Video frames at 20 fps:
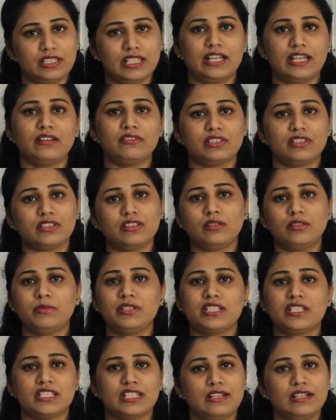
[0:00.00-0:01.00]
that term
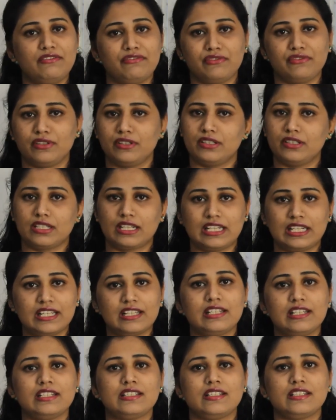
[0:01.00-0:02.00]
itself
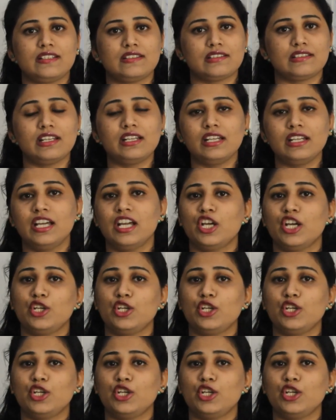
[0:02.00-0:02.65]
clearly says that